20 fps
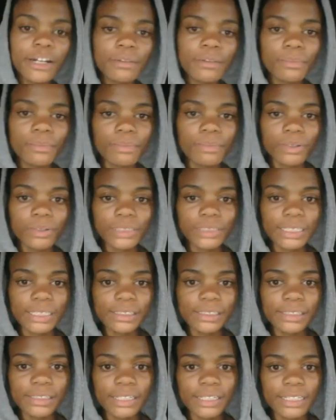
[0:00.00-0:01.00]
product
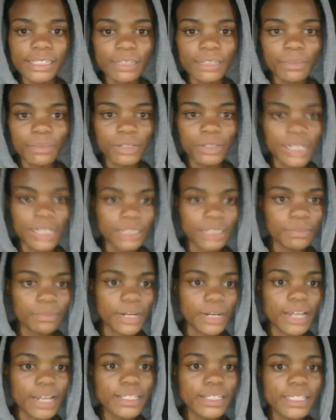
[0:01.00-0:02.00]
size and product
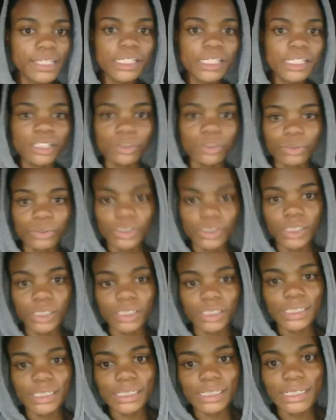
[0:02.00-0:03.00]
price using